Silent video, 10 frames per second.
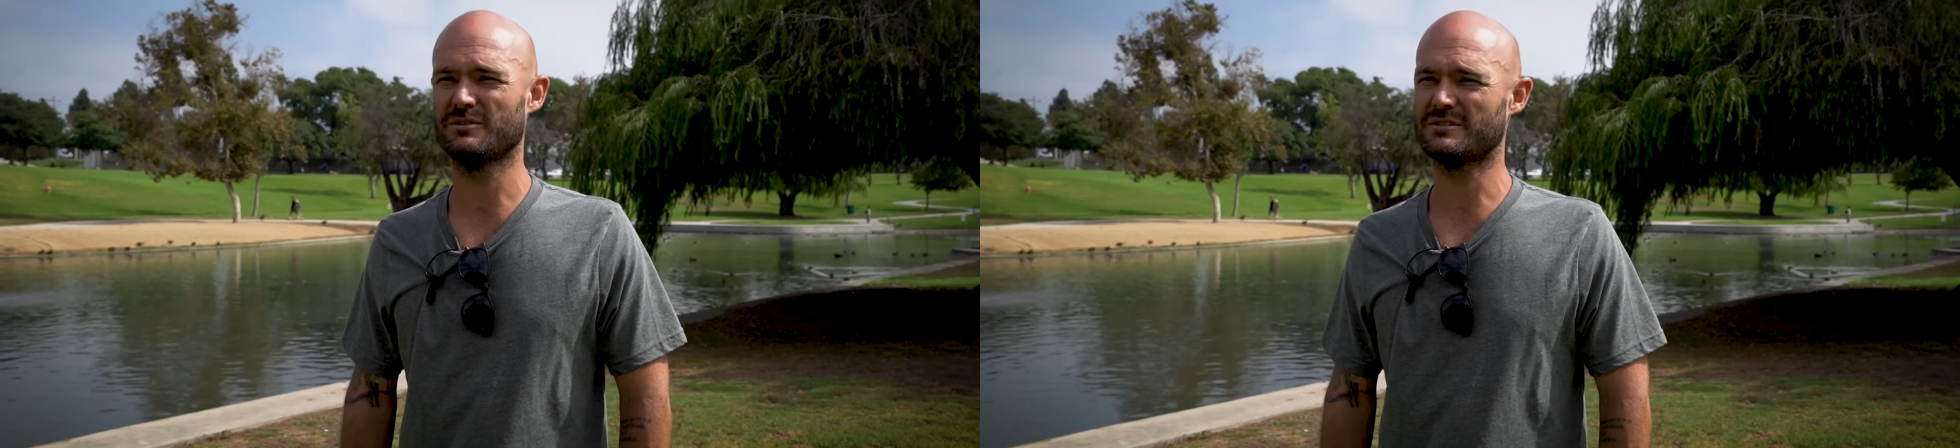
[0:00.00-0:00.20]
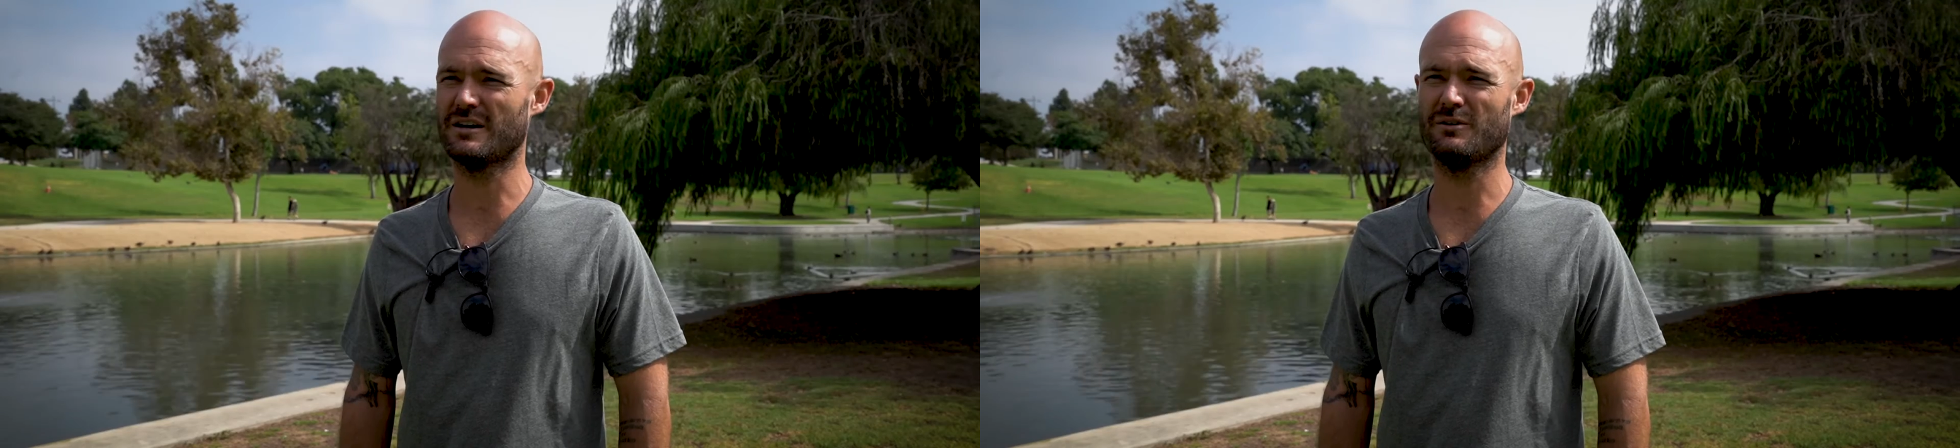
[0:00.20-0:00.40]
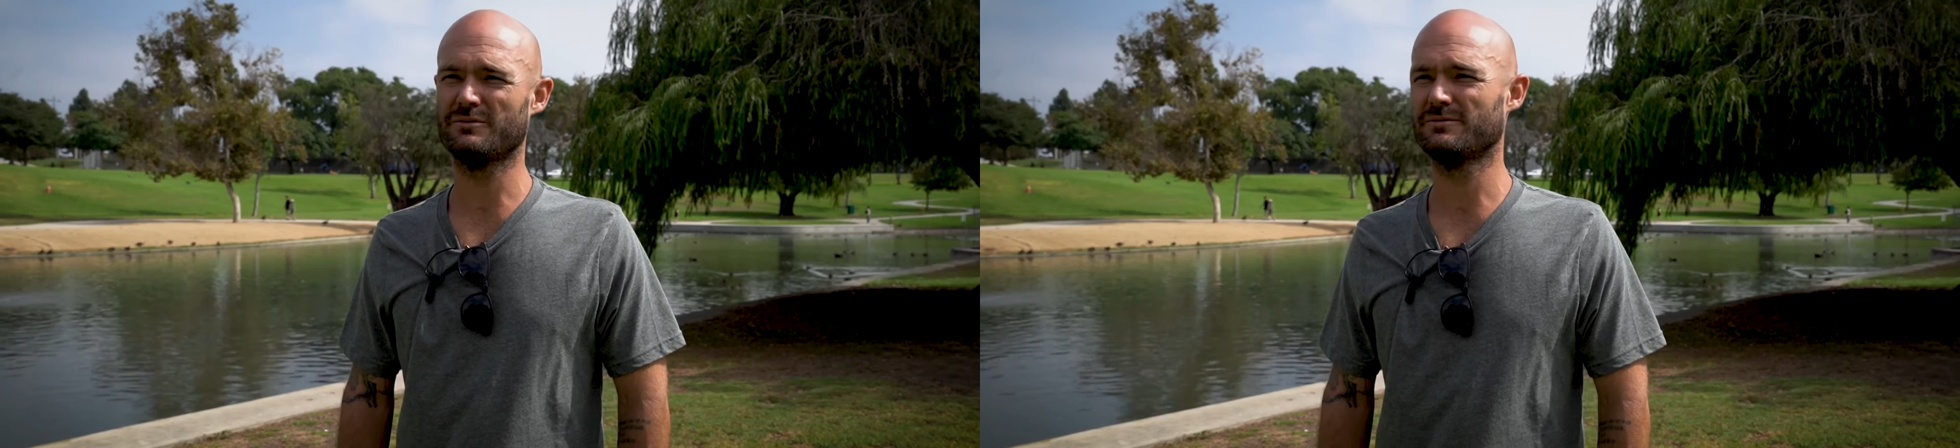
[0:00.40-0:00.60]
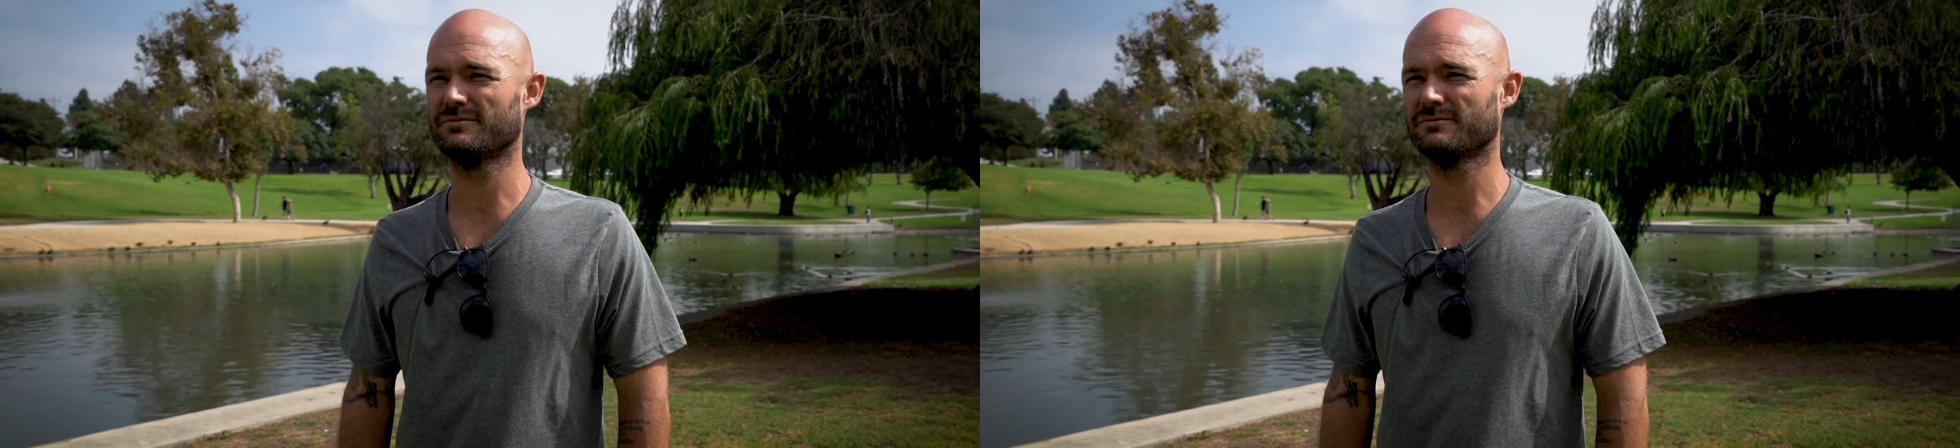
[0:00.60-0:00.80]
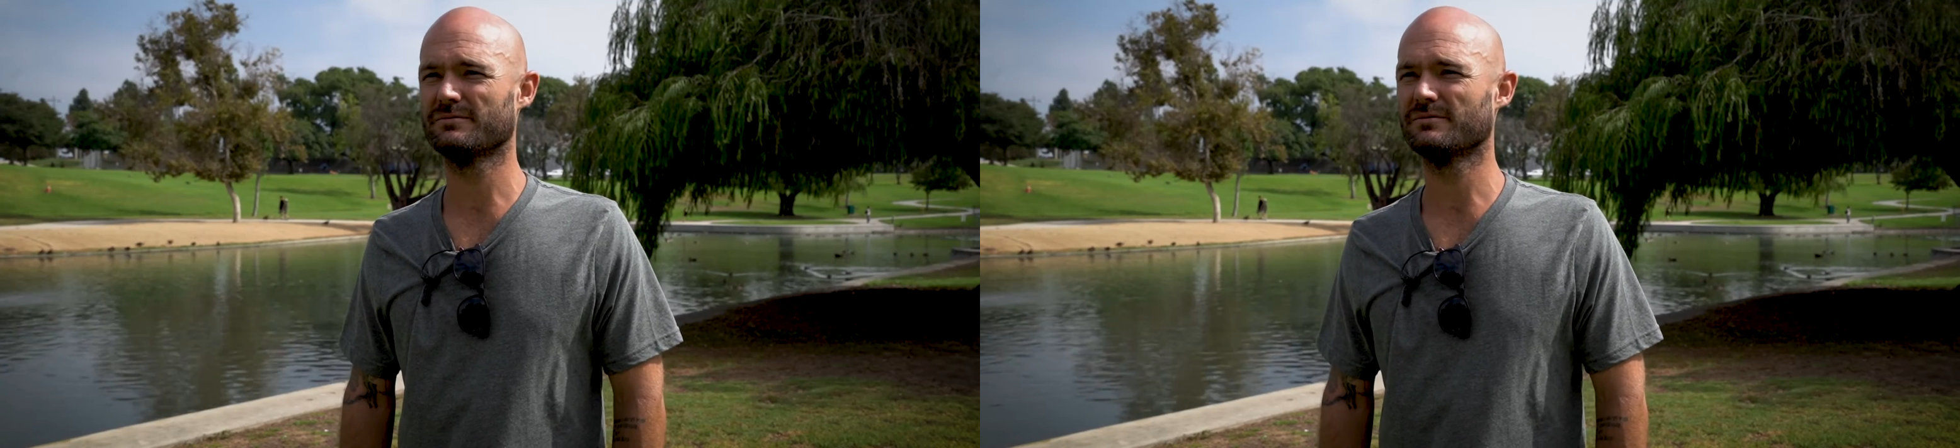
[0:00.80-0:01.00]
yourself.
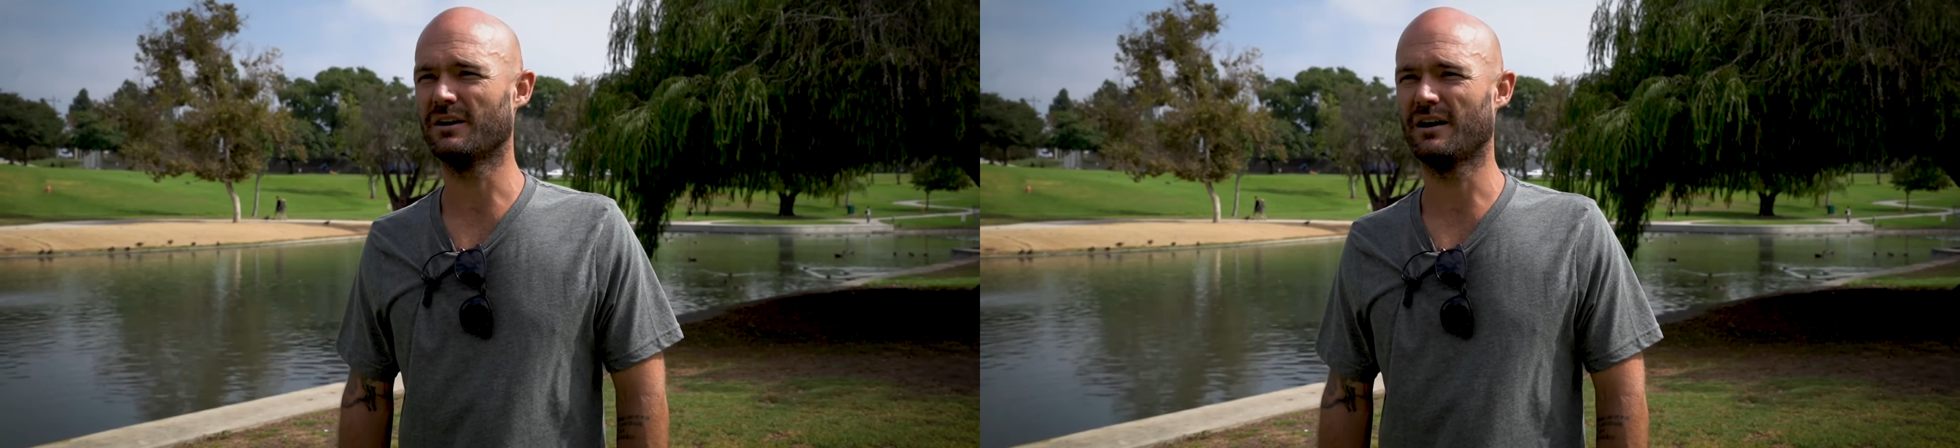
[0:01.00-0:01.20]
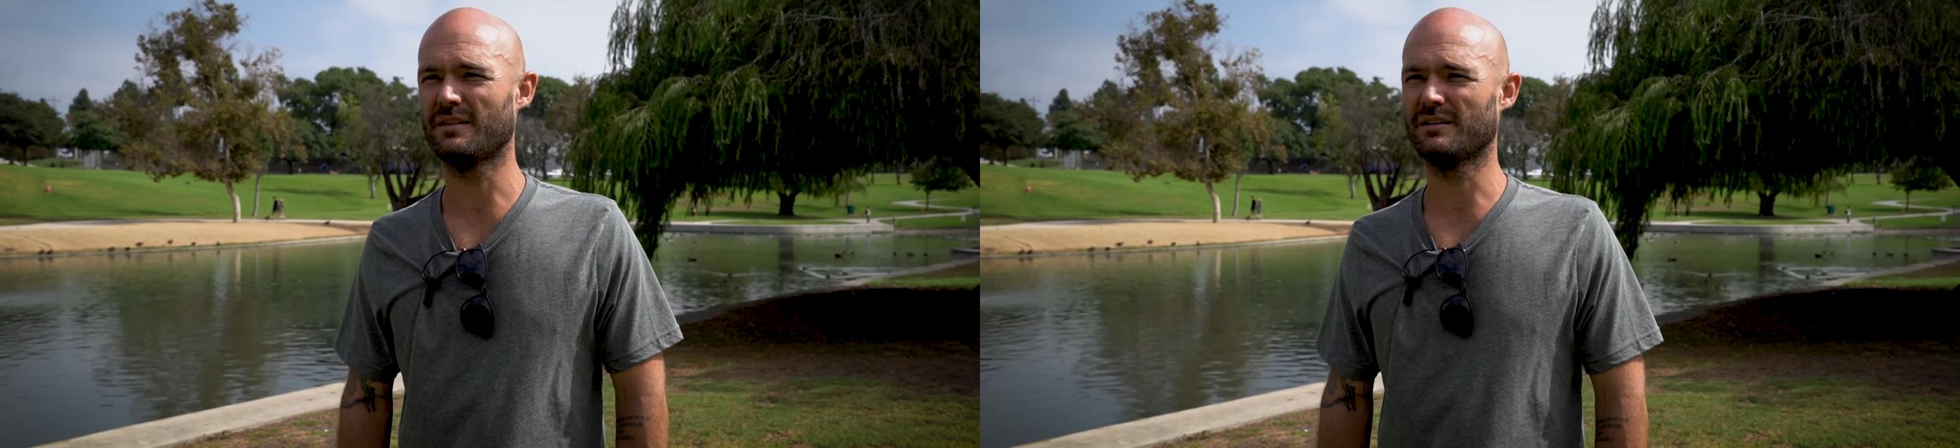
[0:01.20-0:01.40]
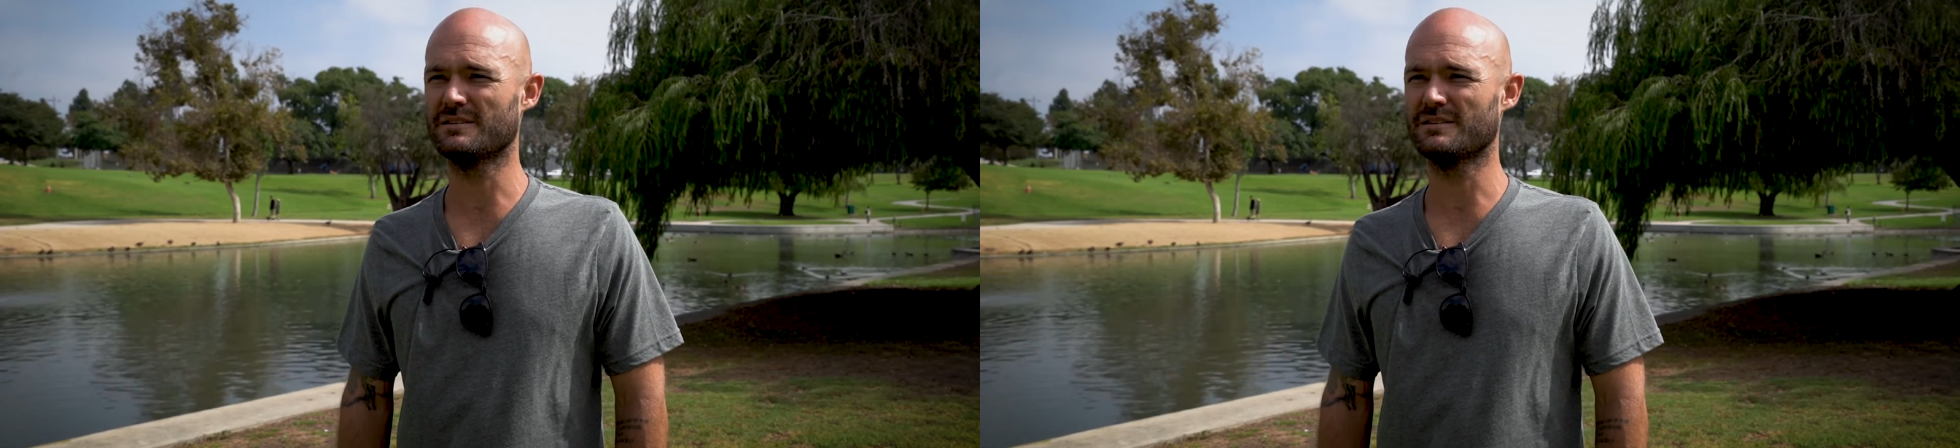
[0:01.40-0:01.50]
I think